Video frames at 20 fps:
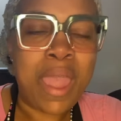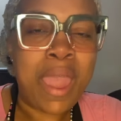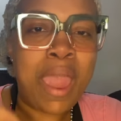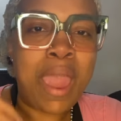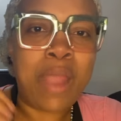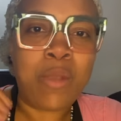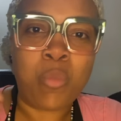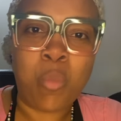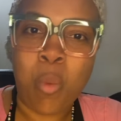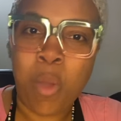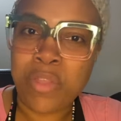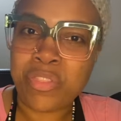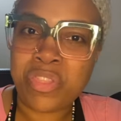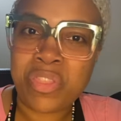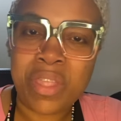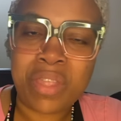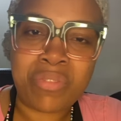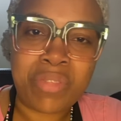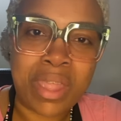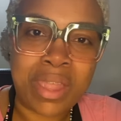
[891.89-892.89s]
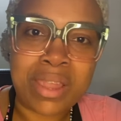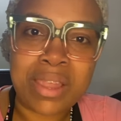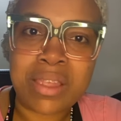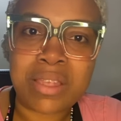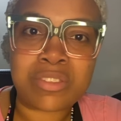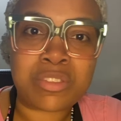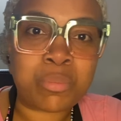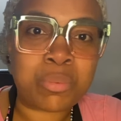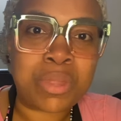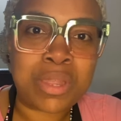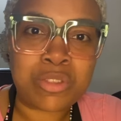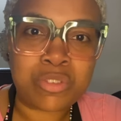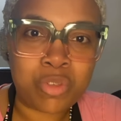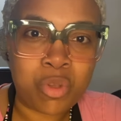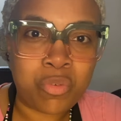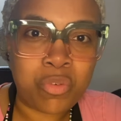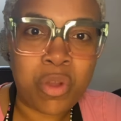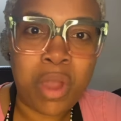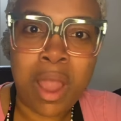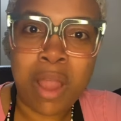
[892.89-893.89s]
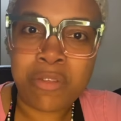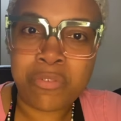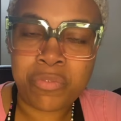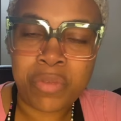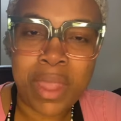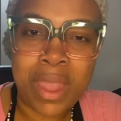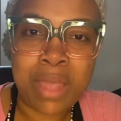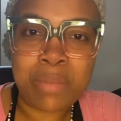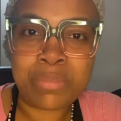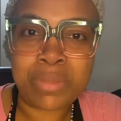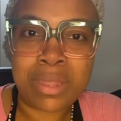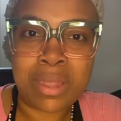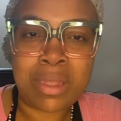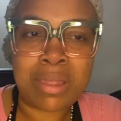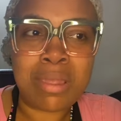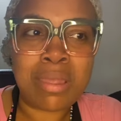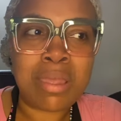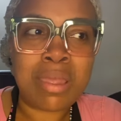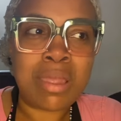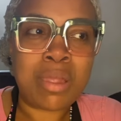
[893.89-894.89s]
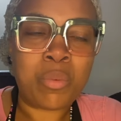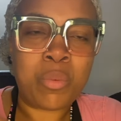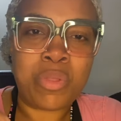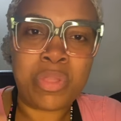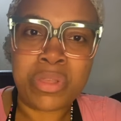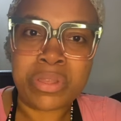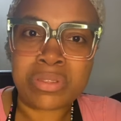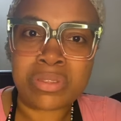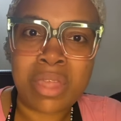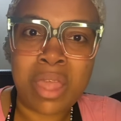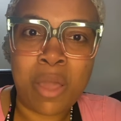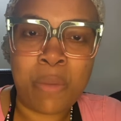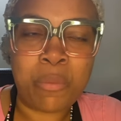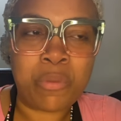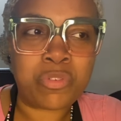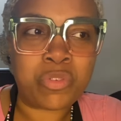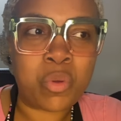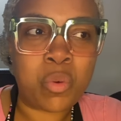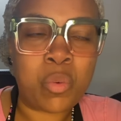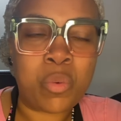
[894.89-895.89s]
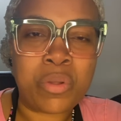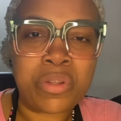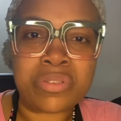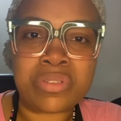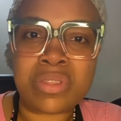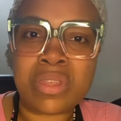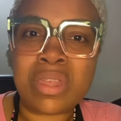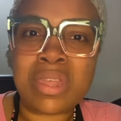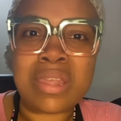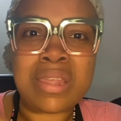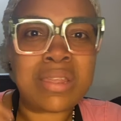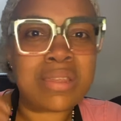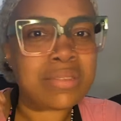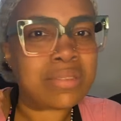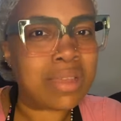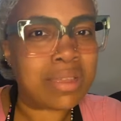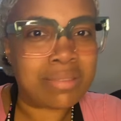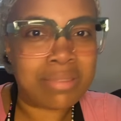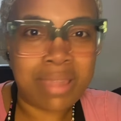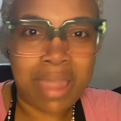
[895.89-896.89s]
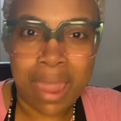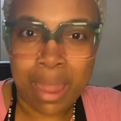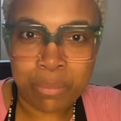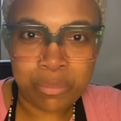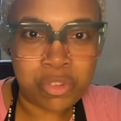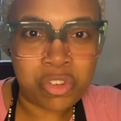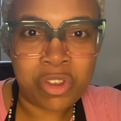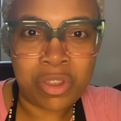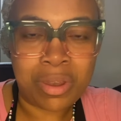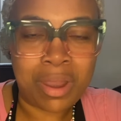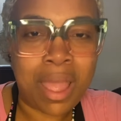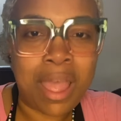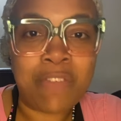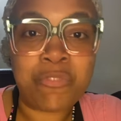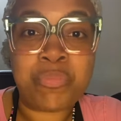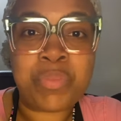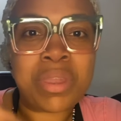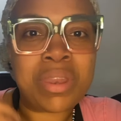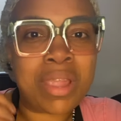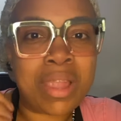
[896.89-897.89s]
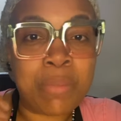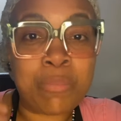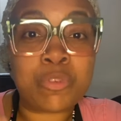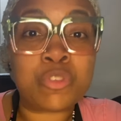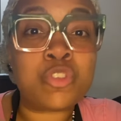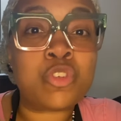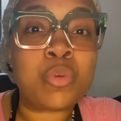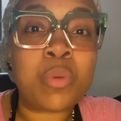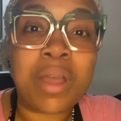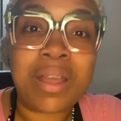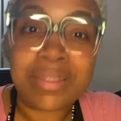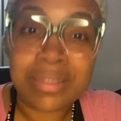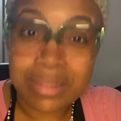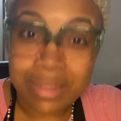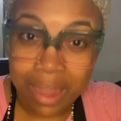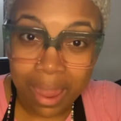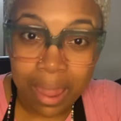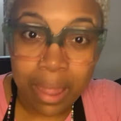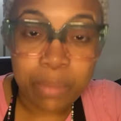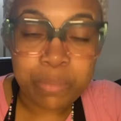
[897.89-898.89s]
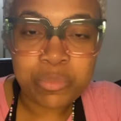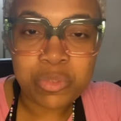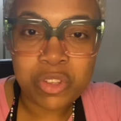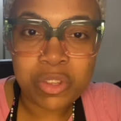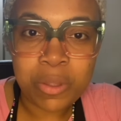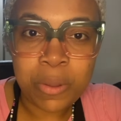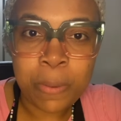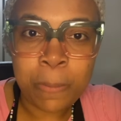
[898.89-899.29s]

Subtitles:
And one thing that he has placed over our family with his help, of course, is adaptation. I've been able to adapt.